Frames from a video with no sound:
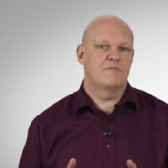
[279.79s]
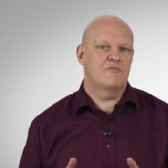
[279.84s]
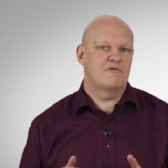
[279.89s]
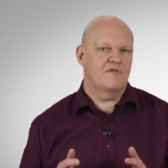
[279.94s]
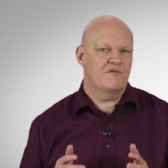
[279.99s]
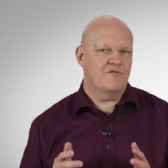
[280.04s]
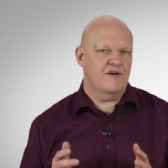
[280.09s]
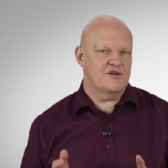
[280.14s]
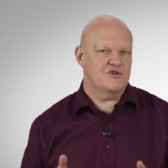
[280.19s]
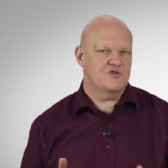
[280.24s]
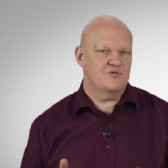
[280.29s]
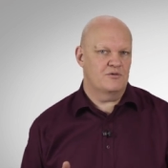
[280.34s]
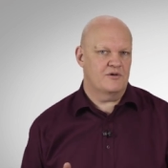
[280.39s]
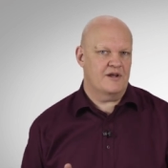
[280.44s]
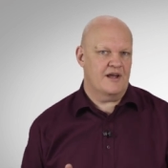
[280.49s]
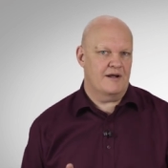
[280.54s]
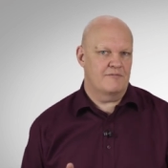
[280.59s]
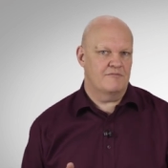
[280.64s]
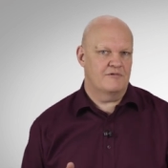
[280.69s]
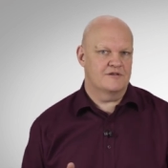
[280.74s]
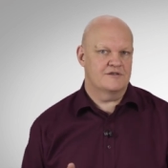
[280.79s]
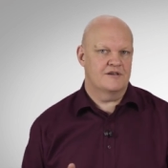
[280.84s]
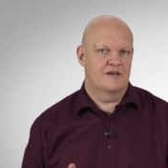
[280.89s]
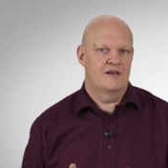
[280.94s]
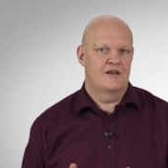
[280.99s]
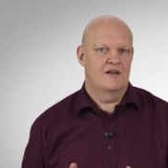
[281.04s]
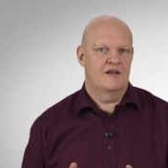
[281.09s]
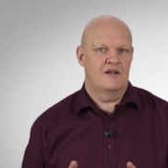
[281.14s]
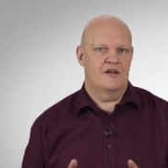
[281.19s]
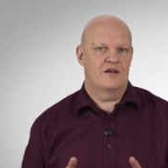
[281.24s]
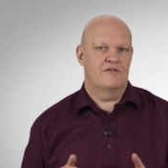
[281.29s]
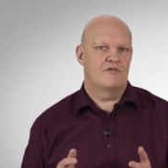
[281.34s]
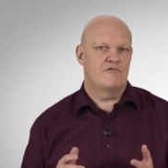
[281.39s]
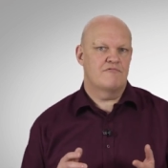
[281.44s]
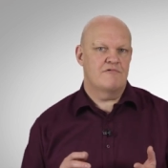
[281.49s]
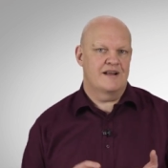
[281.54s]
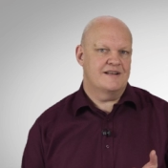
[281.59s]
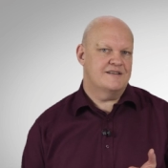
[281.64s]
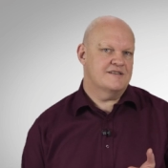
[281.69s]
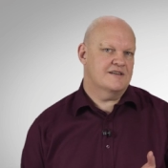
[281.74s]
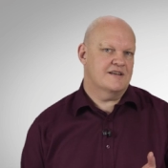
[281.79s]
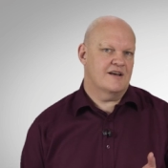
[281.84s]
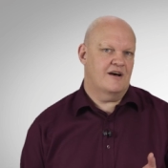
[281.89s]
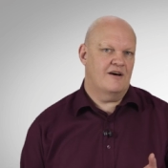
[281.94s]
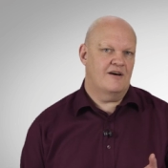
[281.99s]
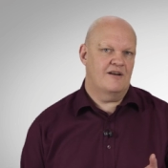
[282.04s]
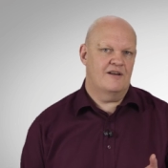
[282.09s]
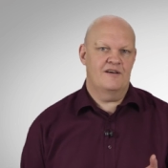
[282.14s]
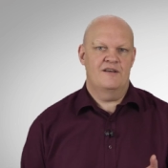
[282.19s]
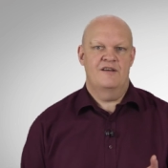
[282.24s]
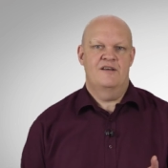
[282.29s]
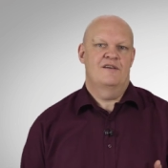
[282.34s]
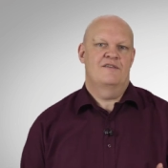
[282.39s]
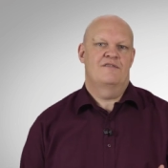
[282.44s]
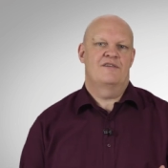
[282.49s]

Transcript: professional cameras like the Red Scarlet,